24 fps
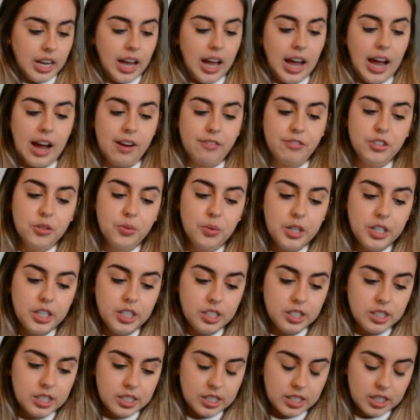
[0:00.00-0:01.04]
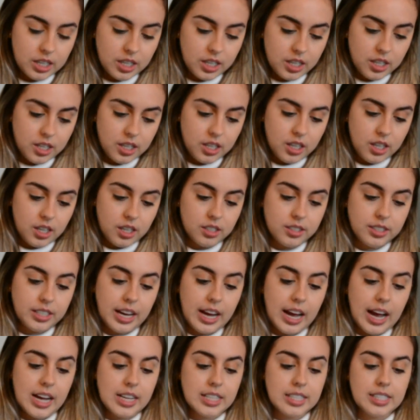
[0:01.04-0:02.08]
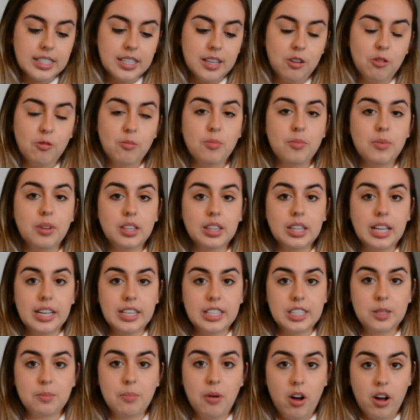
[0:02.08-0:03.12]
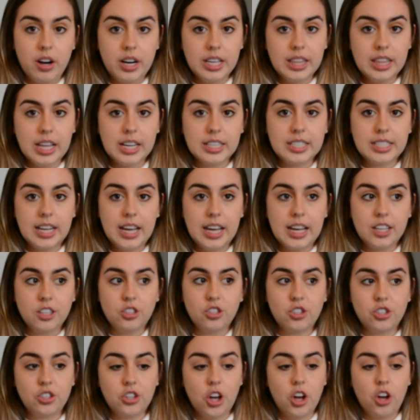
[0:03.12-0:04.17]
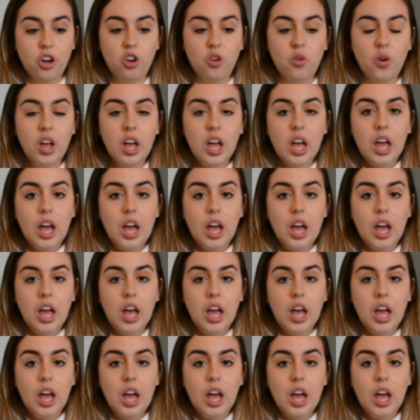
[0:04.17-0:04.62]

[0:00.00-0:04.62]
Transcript: afterwards, I'll say I had some light spotting that day, so